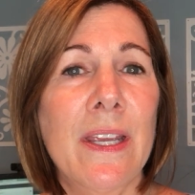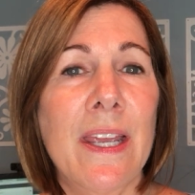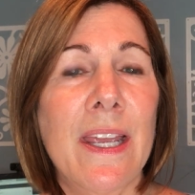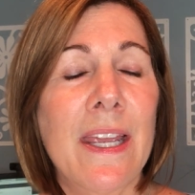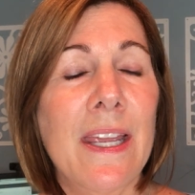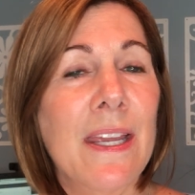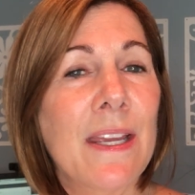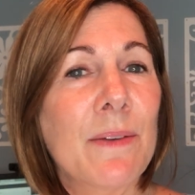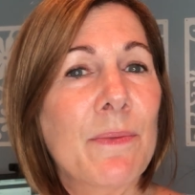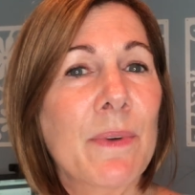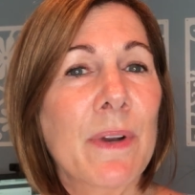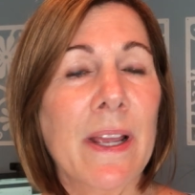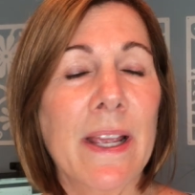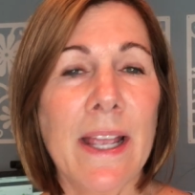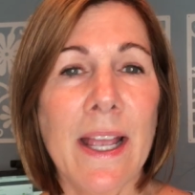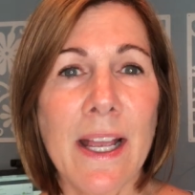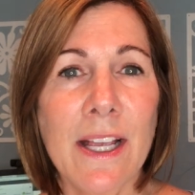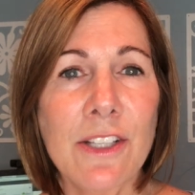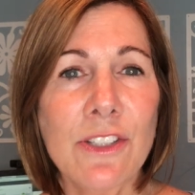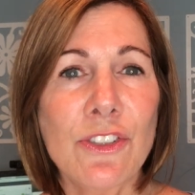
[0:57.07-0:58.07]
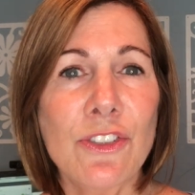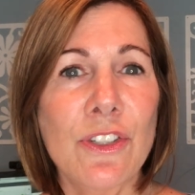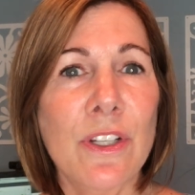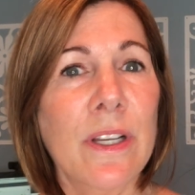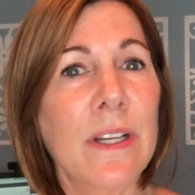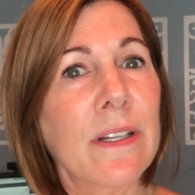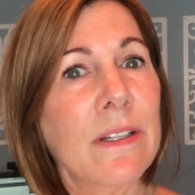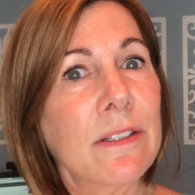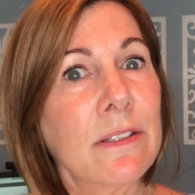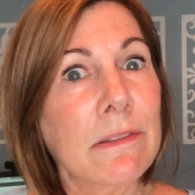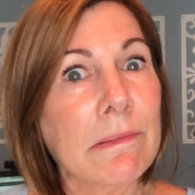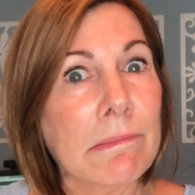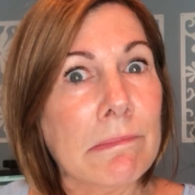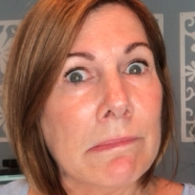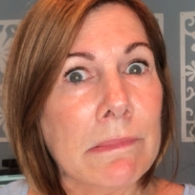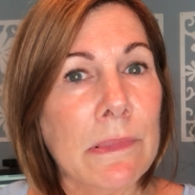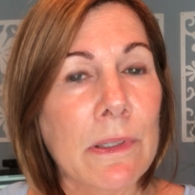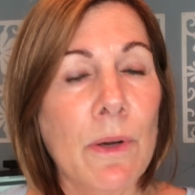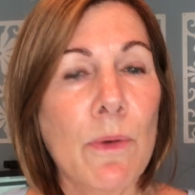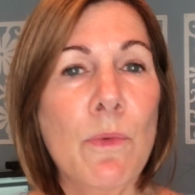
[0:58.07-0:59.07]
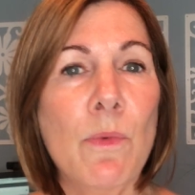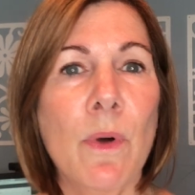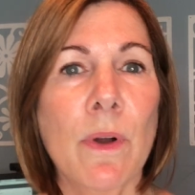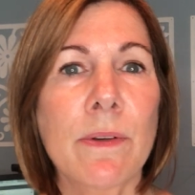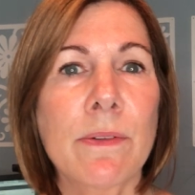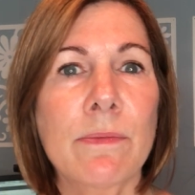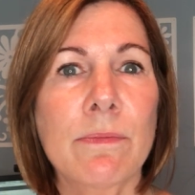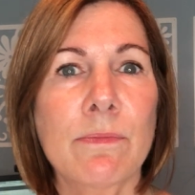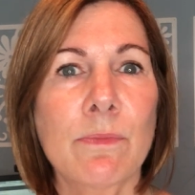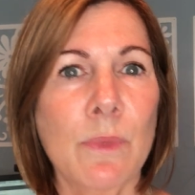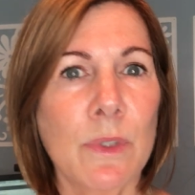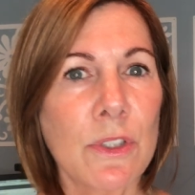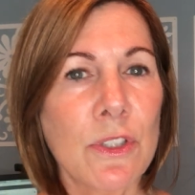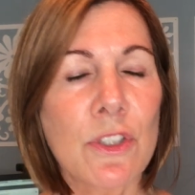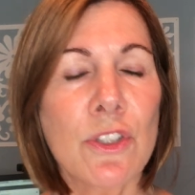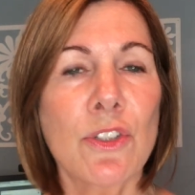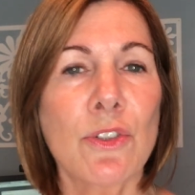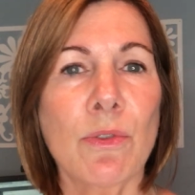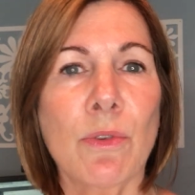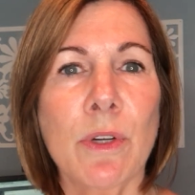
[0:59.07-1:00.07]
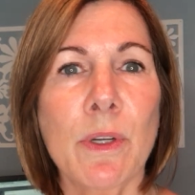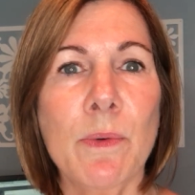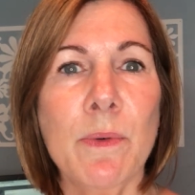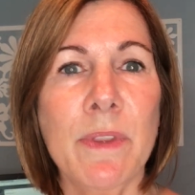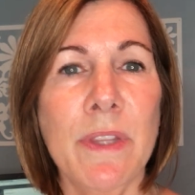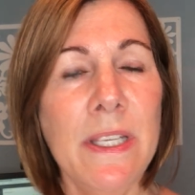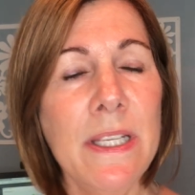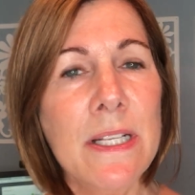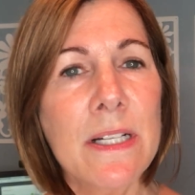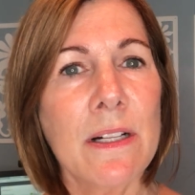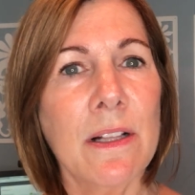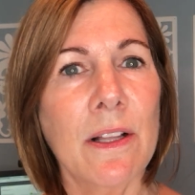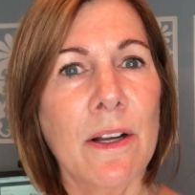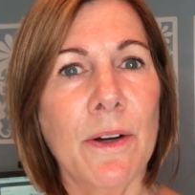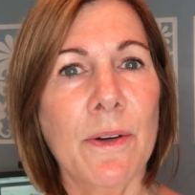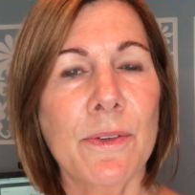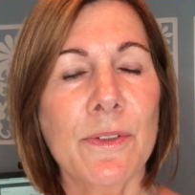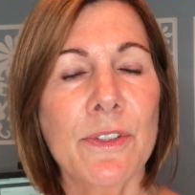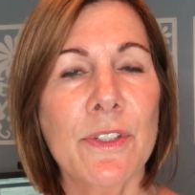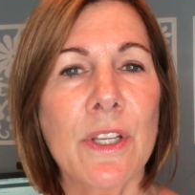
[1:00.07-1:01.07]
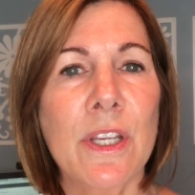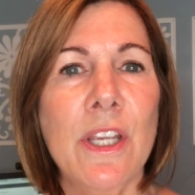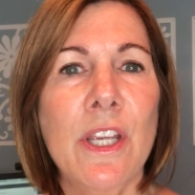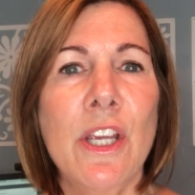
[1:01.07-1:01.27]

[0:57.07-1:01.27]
And when I asked Janice, you know, what what's the story with these clothes?